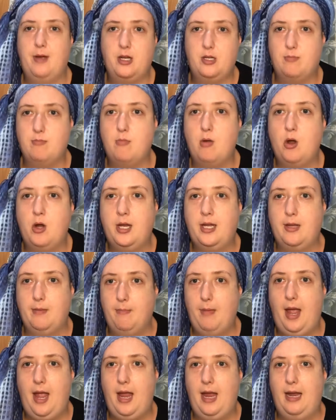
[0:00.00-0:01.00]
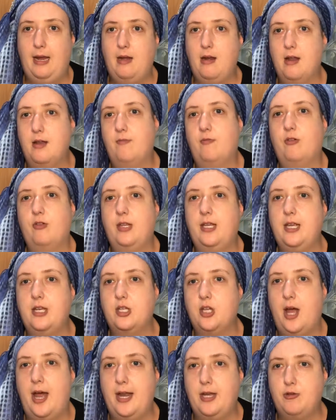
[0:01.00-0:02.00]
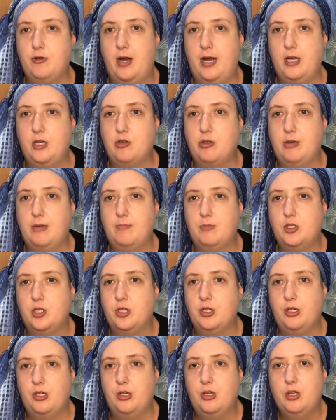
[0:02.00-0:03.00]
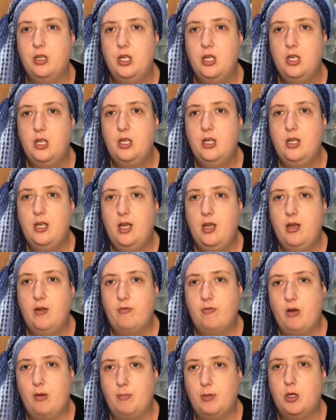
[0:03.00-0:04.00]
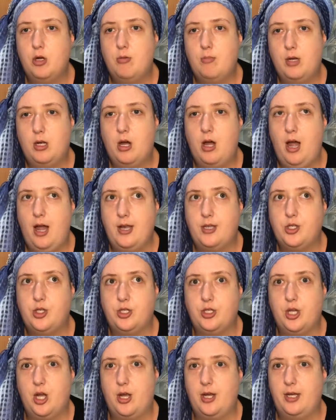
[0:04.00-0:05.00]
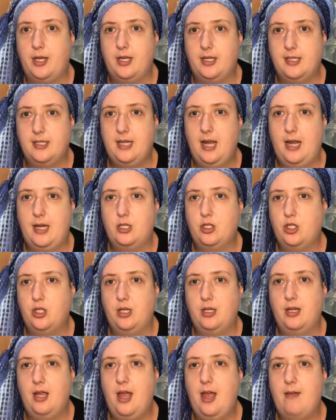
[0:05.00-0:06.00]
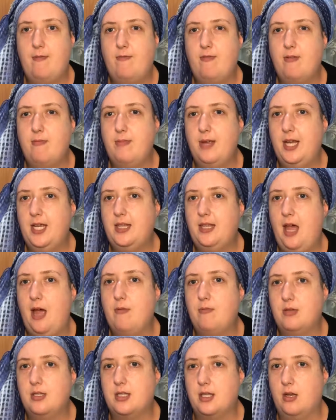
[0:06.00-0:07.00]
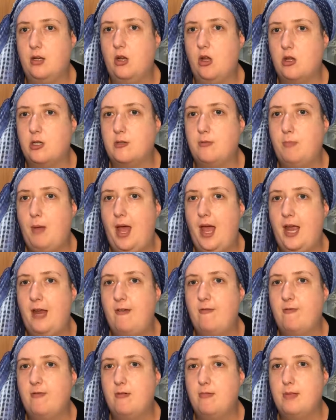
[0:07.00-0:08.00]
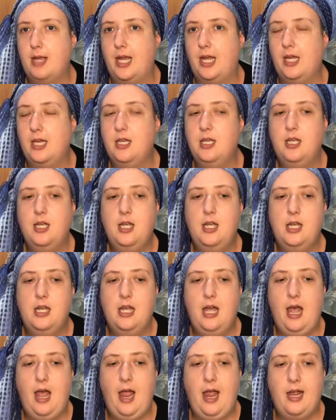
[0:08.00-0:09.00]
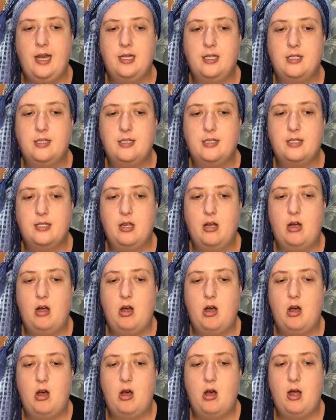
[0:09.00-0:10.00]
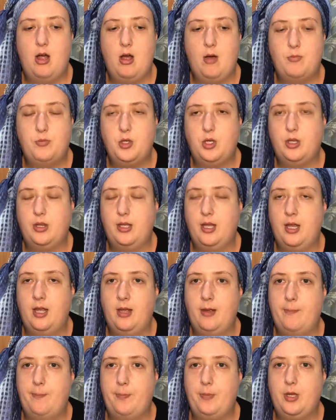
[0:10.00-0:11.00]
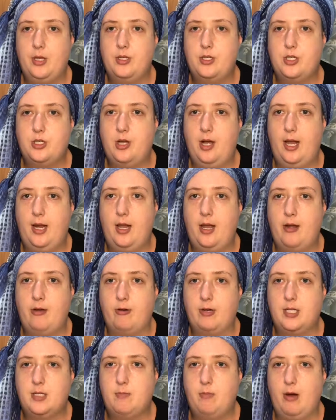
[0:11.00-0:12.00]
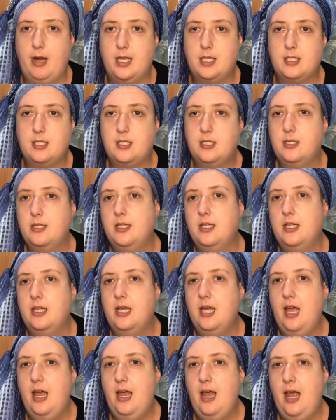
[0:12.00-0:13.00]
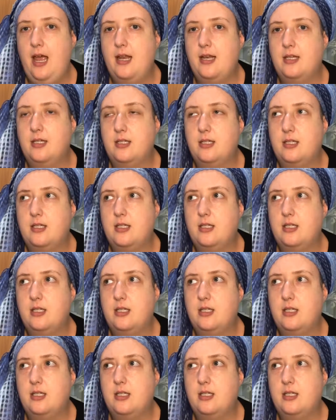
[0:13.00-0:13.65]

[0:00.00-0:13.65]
much moaning in pain for the entire train trip from Kumagai to Tokyo Station, and for me that was a lot of pain for me. And I hopped on the Skyliner Express and